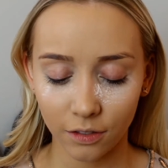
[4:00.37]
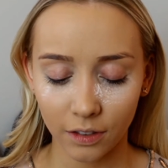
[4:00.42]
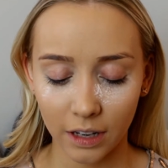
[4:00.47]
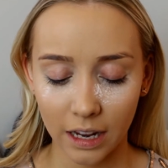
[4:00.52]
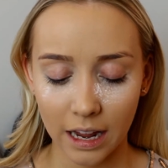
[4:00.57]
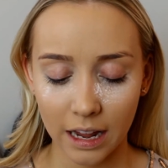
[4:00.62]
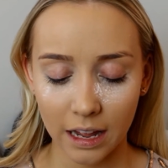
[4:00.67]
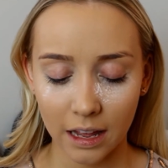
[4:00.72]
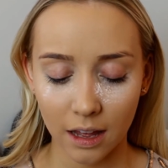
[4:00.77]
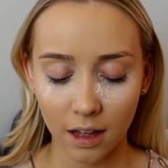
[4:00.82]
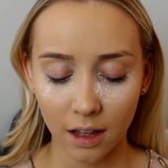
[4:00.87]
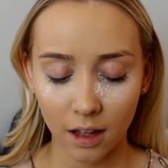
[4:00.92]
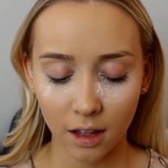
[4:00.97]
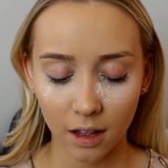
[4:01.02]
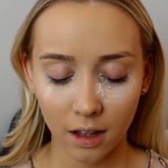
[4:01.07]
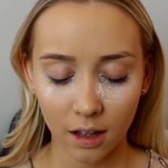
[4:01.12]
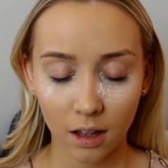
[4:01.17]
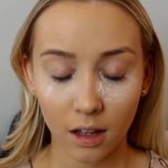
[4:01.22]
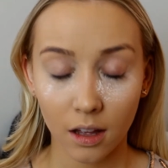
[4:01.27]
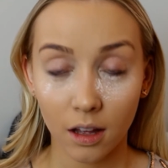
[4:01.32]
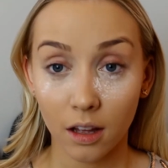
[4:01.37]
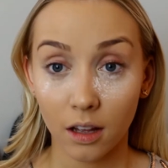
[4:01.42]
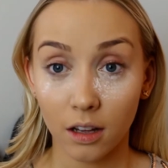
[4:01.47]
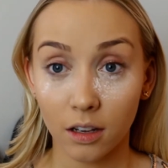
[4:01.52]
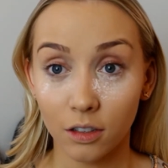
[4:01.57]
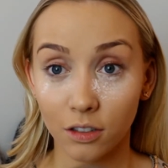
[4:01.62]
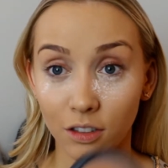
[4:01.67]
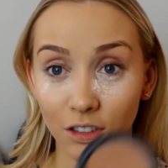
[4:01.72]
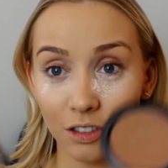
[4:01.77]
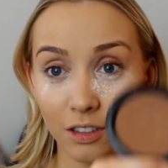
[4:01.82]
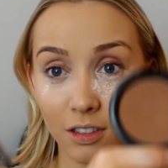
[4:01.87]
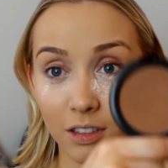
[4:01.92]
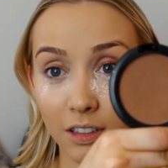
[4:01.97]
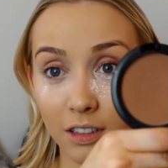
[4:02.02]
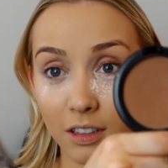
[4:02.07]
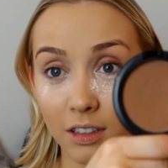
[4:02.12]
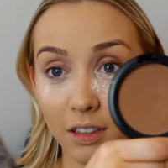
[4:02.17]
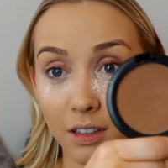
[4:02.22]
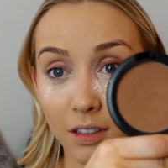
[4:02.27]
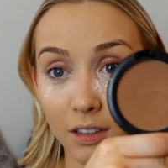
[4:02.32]
lovely, just
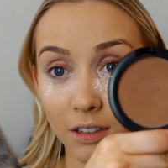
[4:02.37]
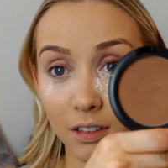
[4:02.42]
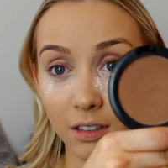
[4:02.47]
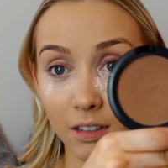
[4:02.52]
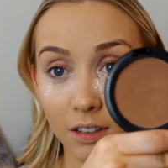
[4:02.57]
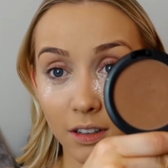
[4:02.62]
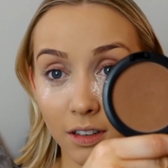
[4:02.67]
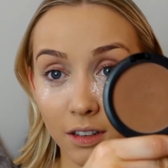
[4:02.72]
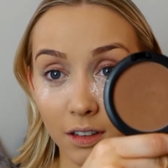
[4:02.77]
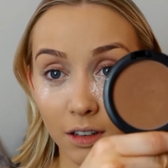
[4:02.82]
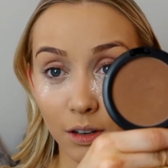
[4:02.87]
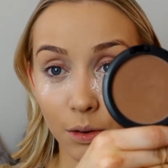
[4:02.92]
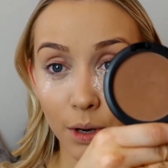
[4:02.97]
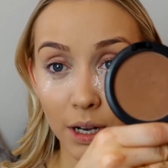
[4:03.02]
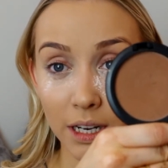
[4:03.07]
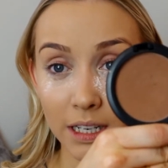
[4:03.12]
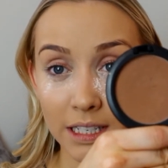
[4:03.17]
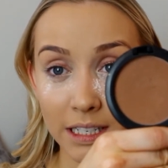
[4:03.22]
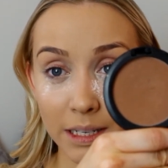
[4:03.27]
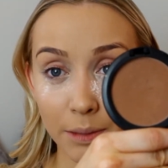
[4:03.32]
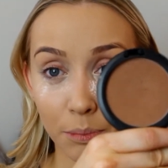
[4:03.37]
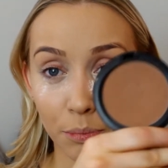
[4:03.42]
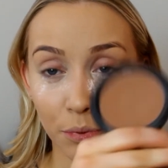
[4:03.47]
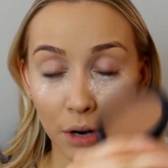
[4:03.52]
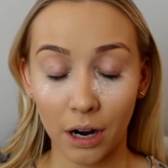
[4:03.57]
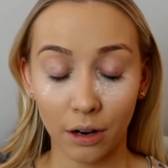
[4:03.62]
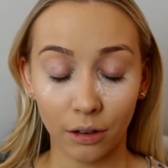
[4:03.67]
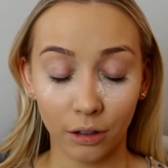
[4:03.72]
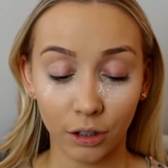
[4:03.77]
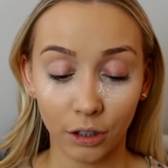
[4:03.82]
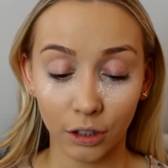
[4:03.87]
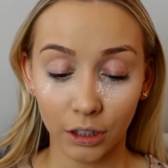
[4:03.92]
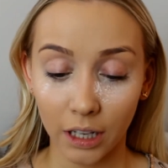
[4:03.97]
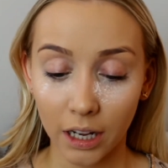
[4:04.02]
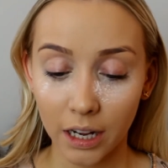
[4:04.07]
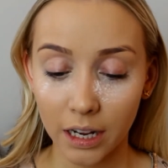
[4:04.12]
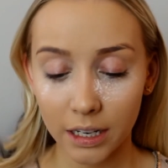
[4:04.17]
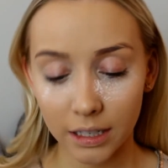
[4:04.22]
quite a deep brown colour.